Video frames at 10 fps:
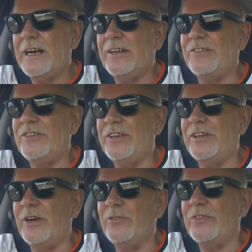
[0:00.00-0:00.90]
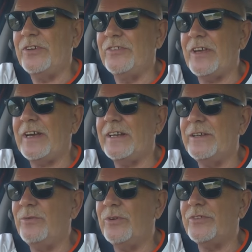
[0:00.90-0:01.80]
and she knows
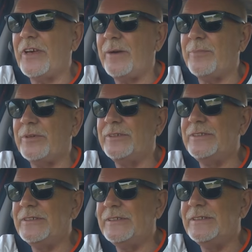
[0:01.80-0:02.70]
exactly what's happened,